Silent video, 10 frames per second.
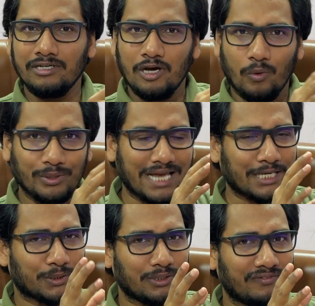which
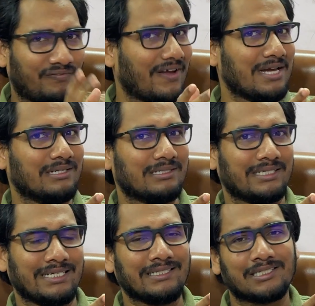actually failed
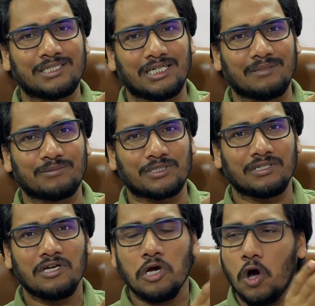in the terms
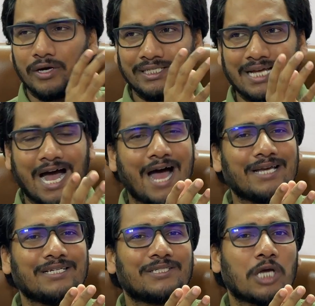or in the
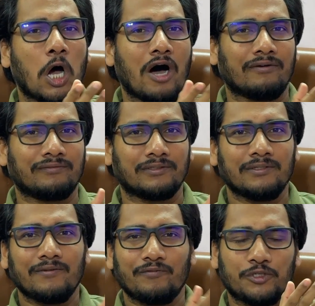eyes of
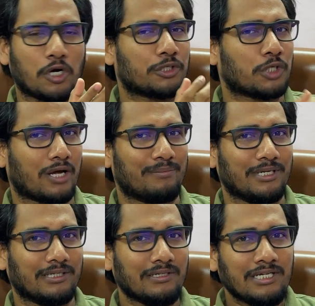George Orwell.
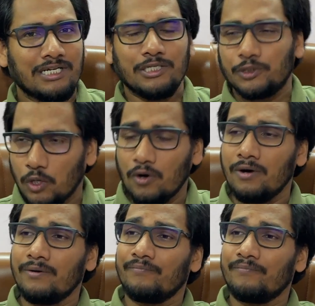So,